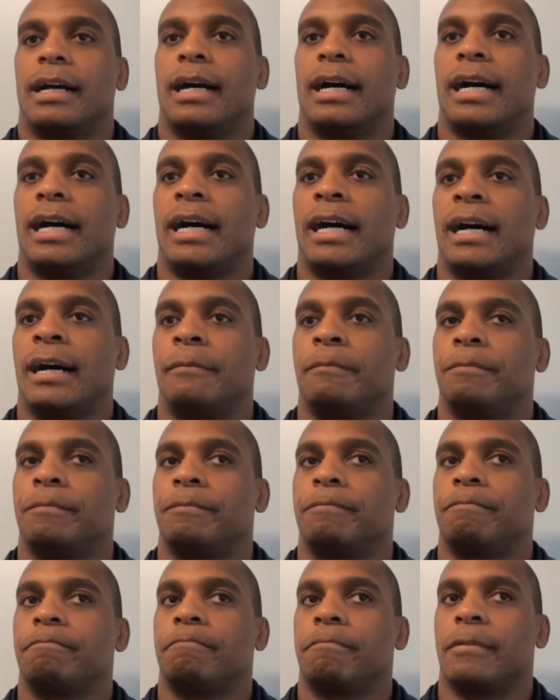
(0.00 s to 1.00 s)
Um,
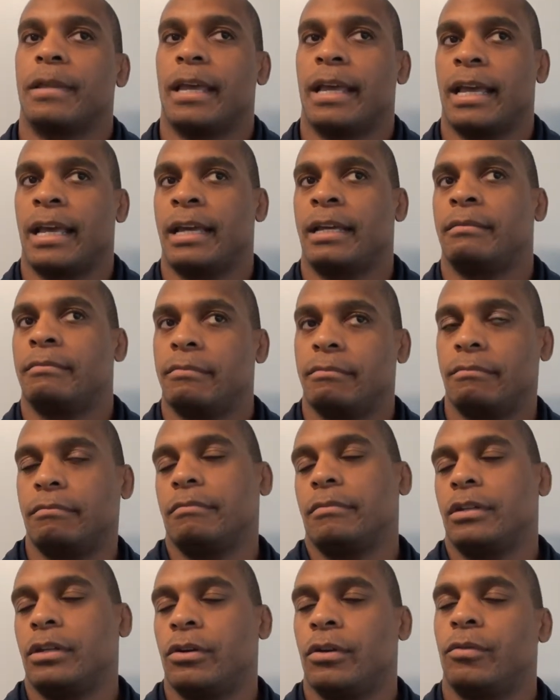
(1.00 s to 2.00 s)
and
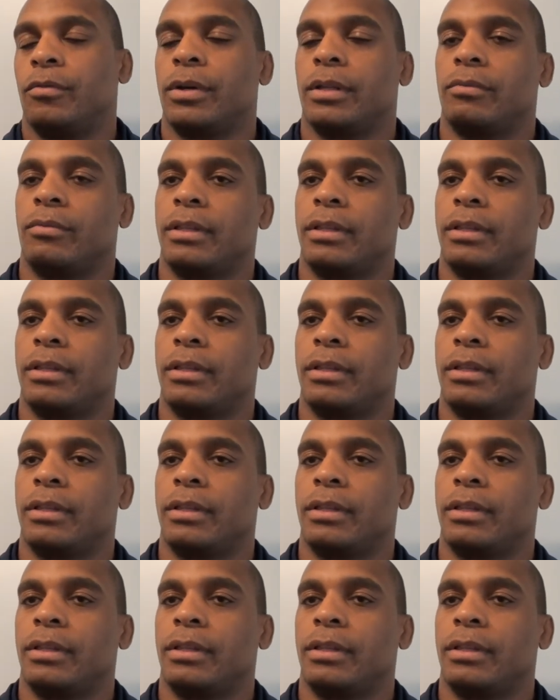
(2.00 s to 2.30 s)
you know, we,